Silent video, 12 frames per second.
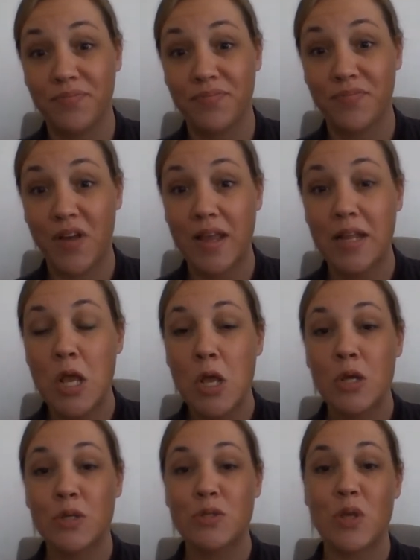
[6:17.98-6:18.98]
right?
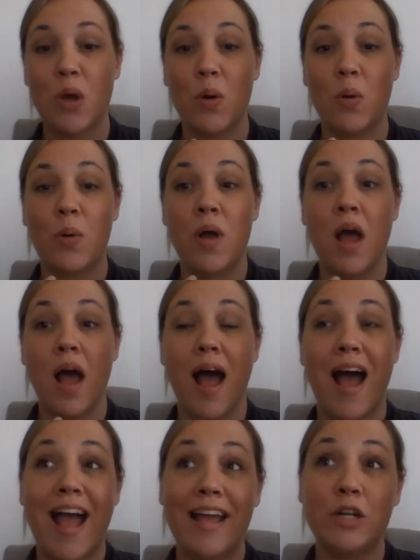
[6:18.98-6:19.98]
So
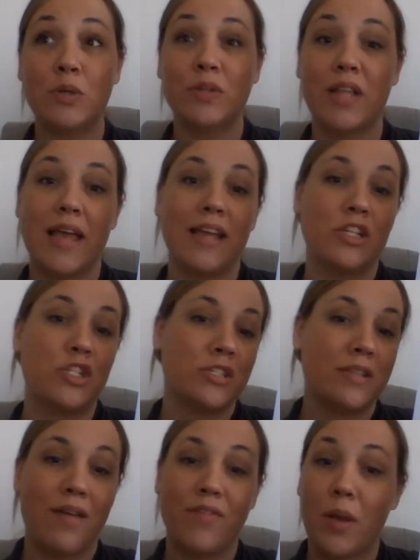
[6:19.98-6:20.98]
I don't like
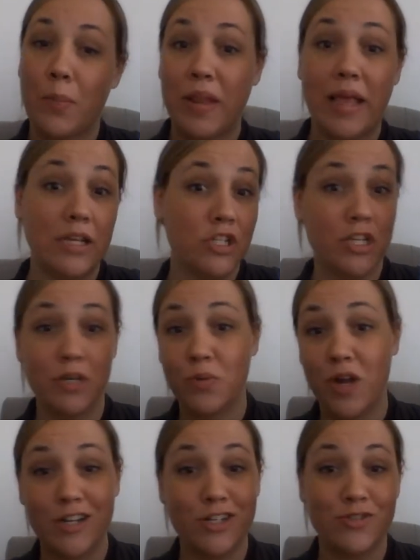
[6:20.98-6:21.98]
just having a blank sheet
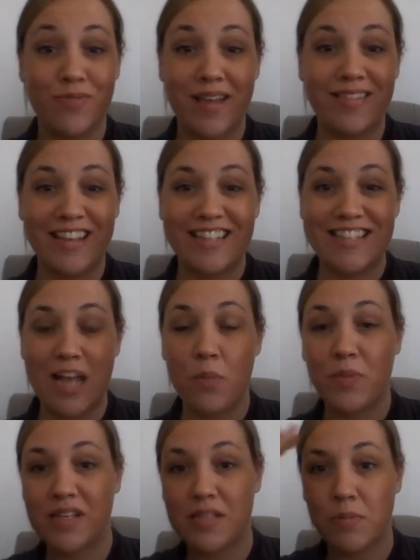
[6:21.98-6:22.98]
where I just write things down
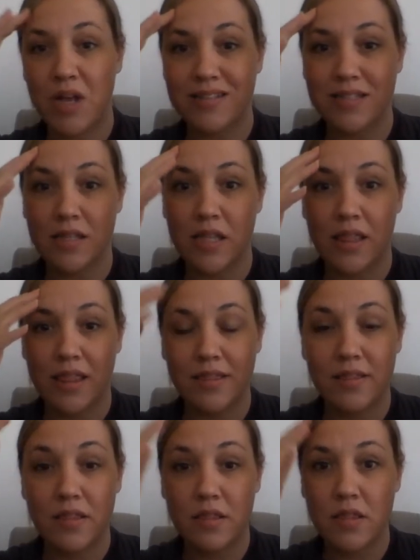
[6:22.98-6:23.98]
because I'm constantly
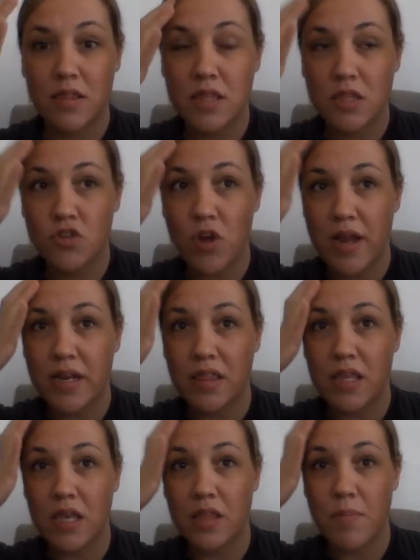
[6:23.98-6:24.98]
trying to
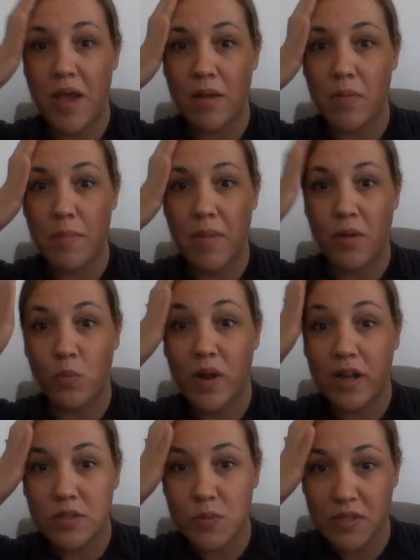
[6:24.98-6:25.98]
think in the back of my mind,
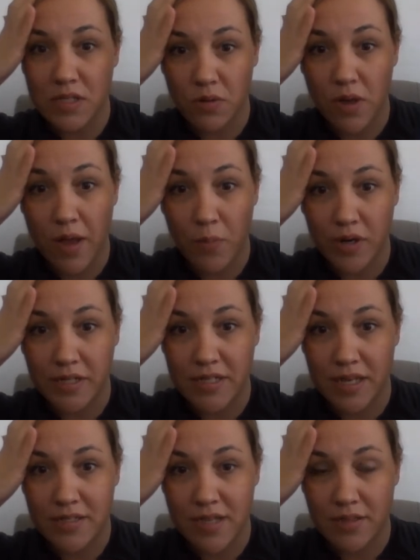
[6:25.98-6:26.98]
what else was it I wanted to
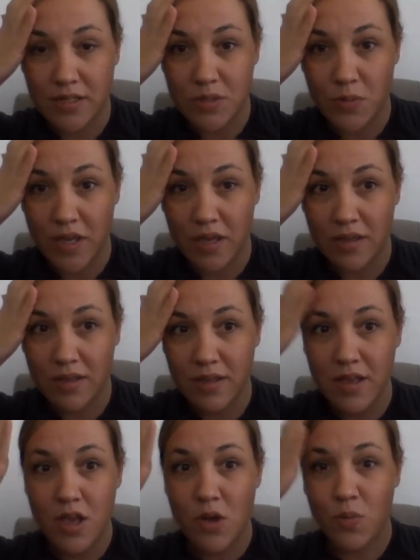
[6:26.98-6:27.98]
get done this week?
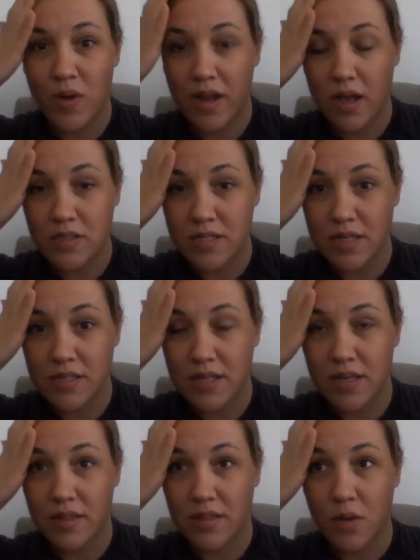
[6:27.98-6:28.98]
What else is
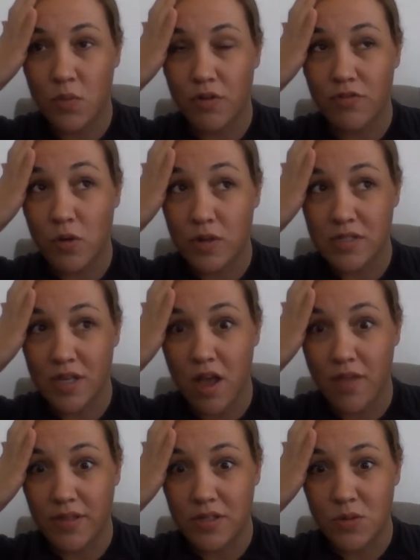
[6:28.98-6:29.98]
it that we're focusing
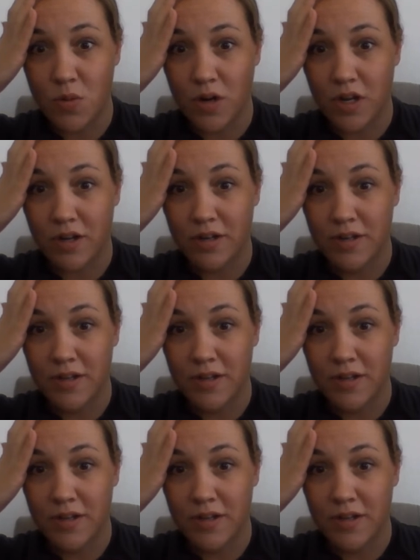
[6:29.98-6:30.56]
on this quarter,